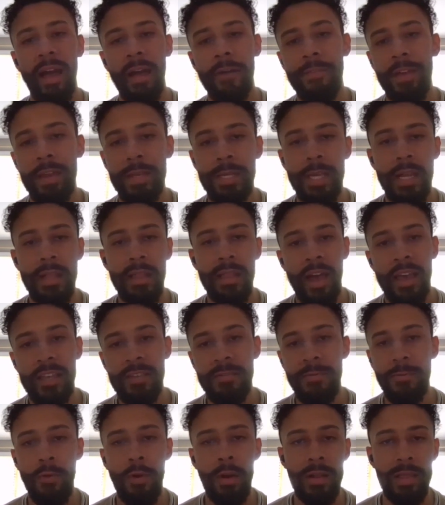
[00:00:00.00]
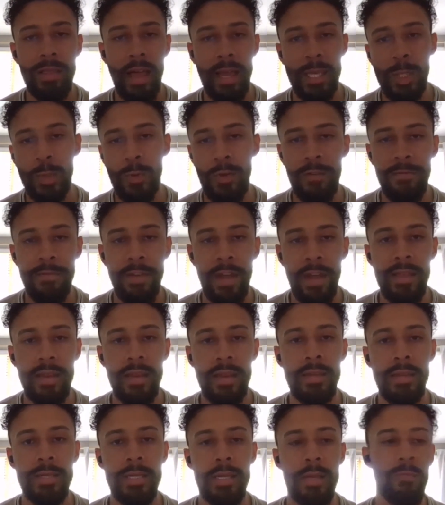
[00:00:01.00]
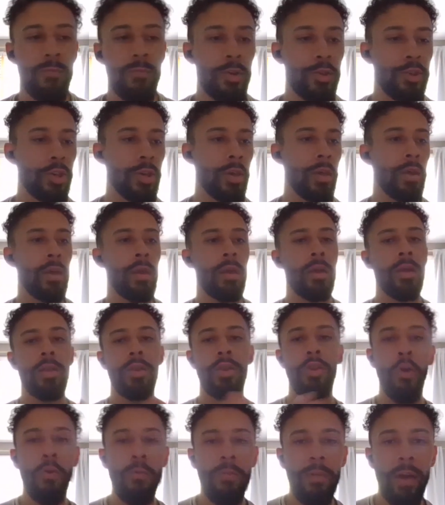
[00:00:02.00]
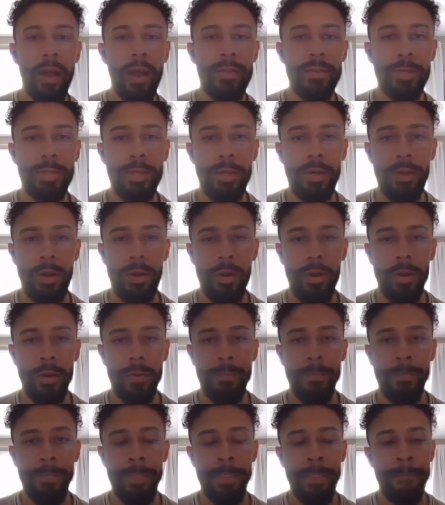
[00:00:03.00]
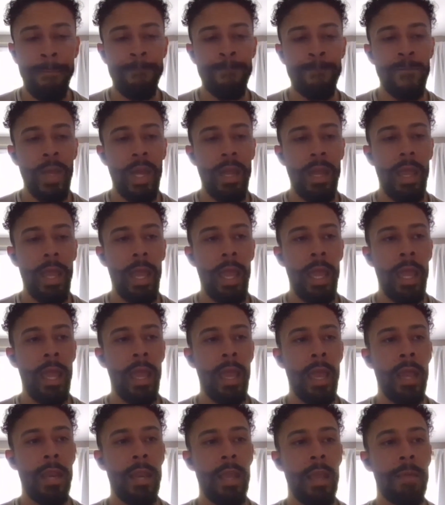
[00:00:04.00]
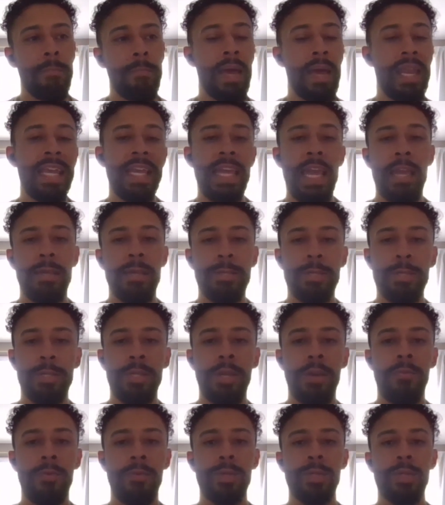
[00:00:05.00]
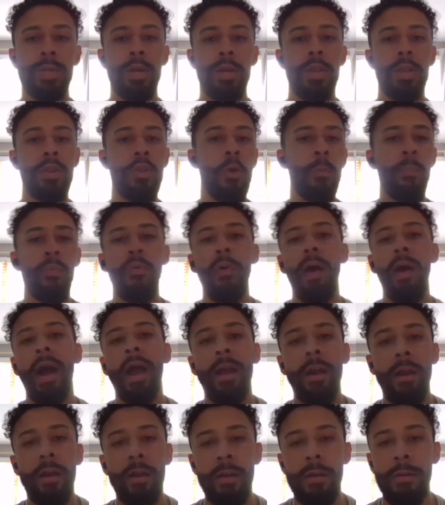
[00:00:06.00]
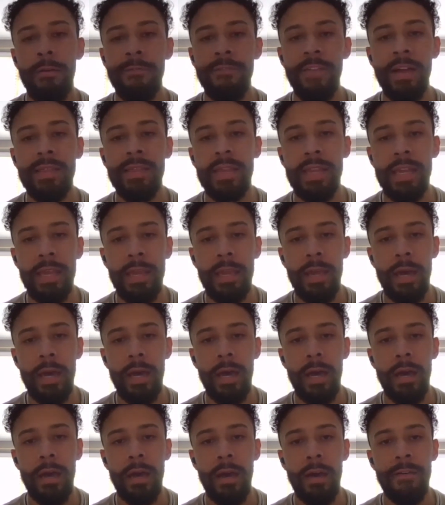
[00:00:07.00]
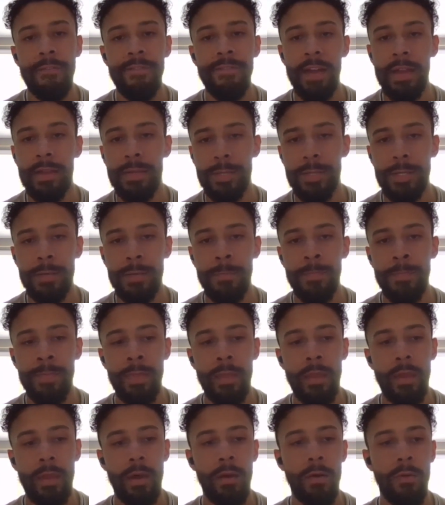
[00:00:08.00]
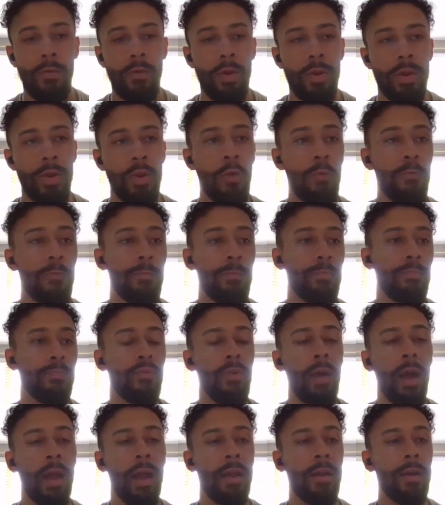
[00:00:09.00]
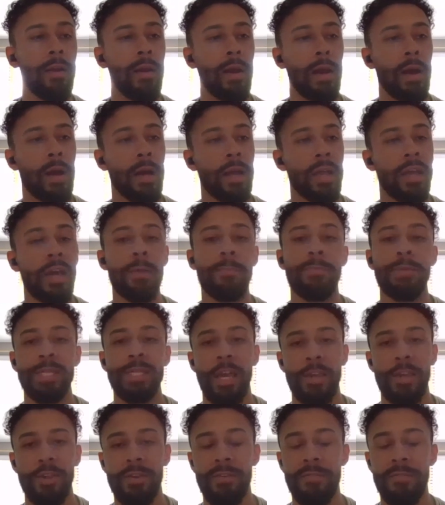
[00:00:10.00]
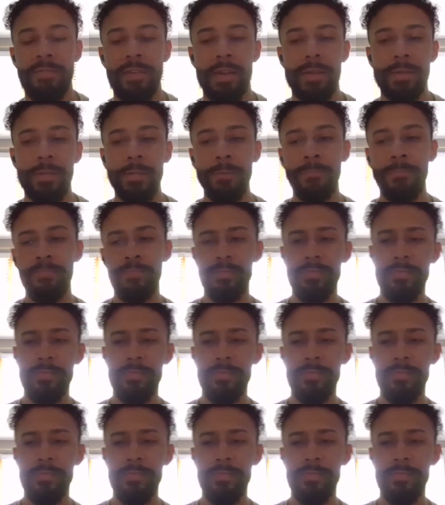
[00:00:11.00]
facing class 4, class 3 felonies in which no violence occurred. And in many cases, there was no prior felony offense or no prior gun possession offense,